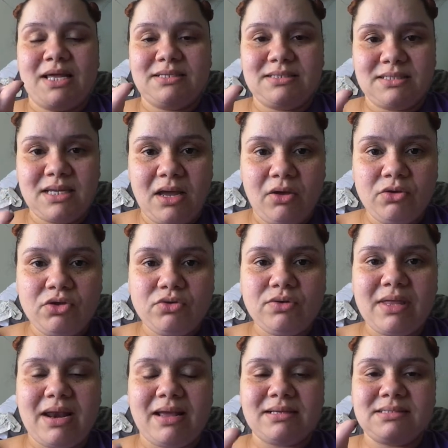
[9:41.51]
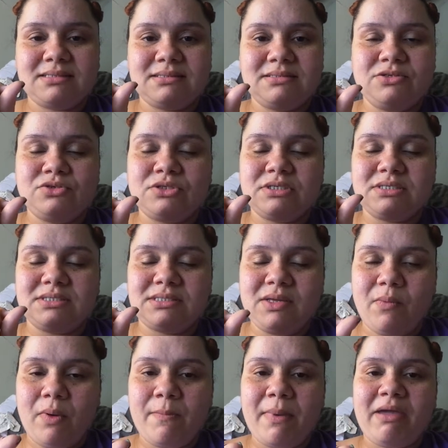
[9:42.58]
when I tell you that I used to
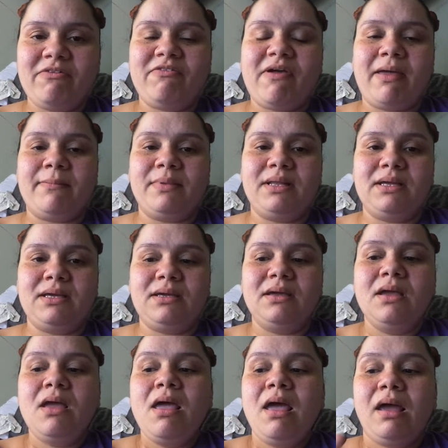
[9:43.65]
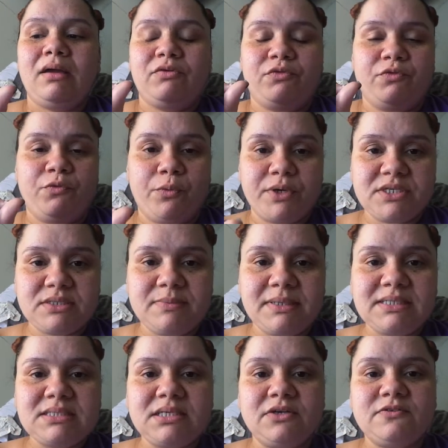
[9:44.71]
sit with my family and force
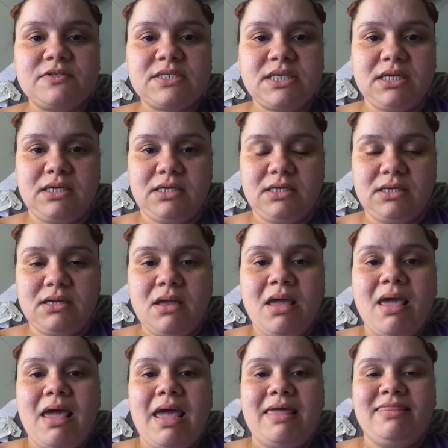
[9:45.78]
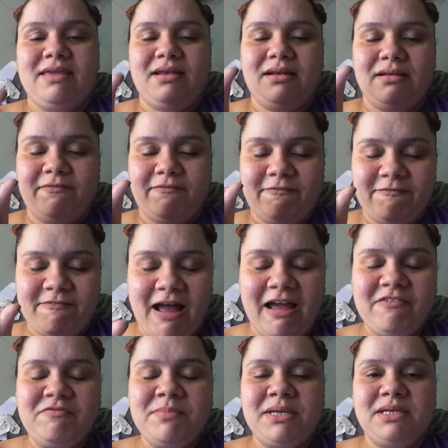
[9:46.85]
myself to eat, and then
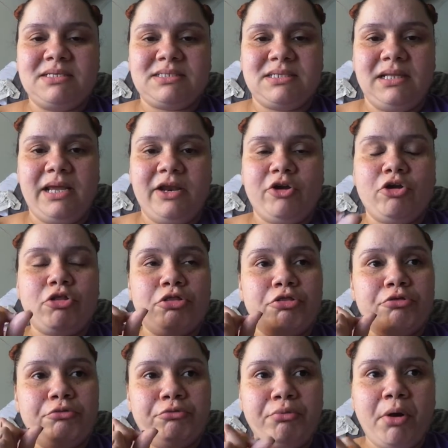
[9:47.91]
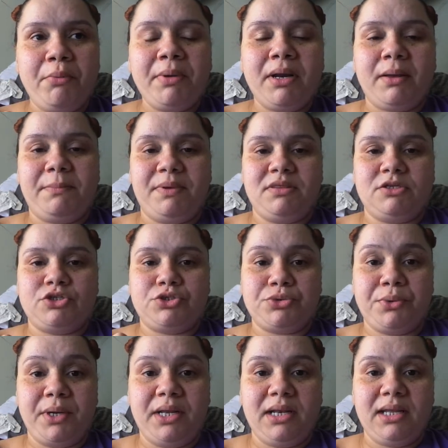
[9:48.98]
five minutes later throw it up in the
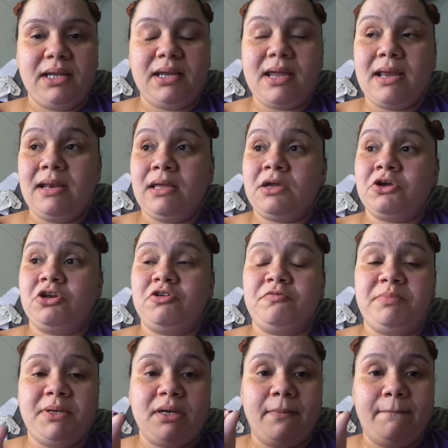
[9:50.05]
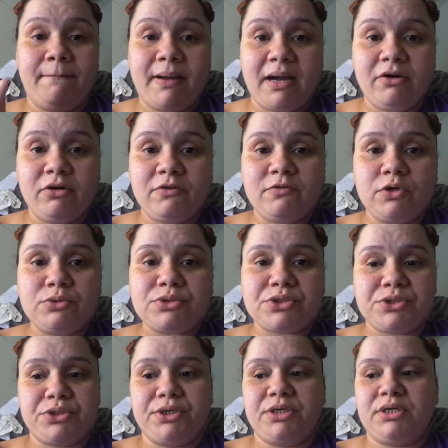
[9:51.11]
toilet, and it could have been a bottle of
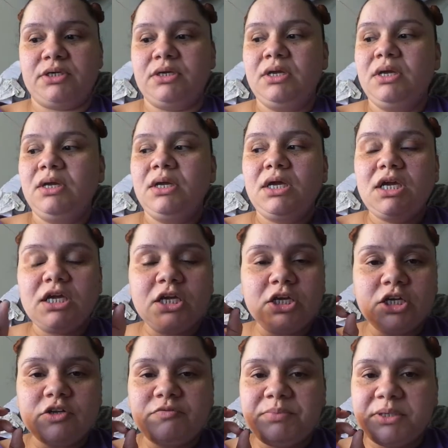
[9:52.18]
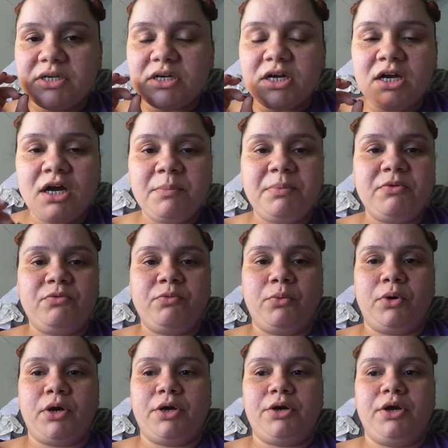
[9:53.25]
Glucerna, it could have been a cup of
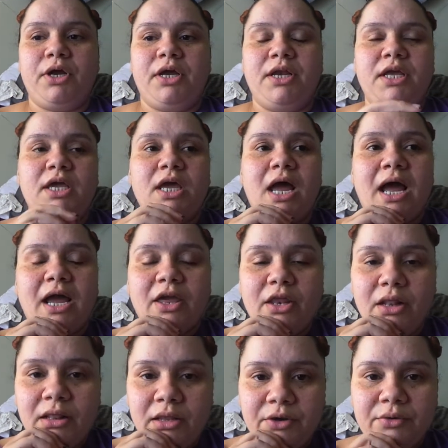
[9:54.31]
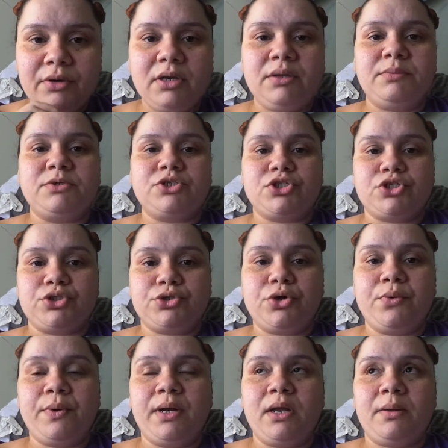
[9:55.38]
water, and I literally would just
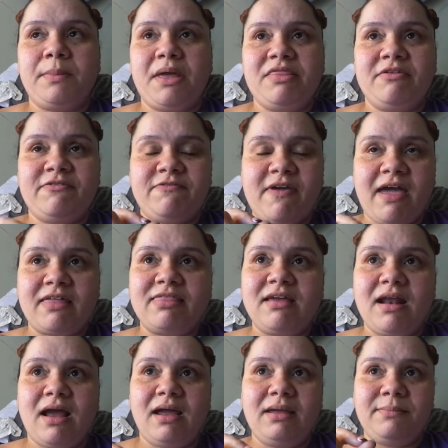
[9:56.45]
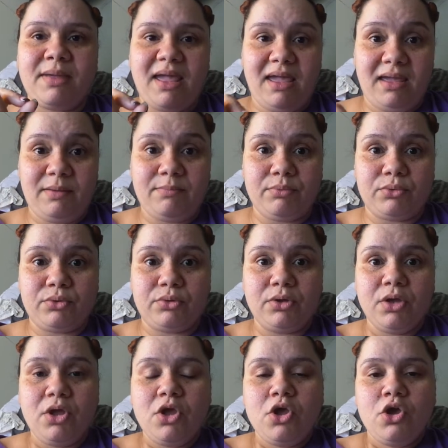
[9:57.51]
throw it up. And the fact that I am able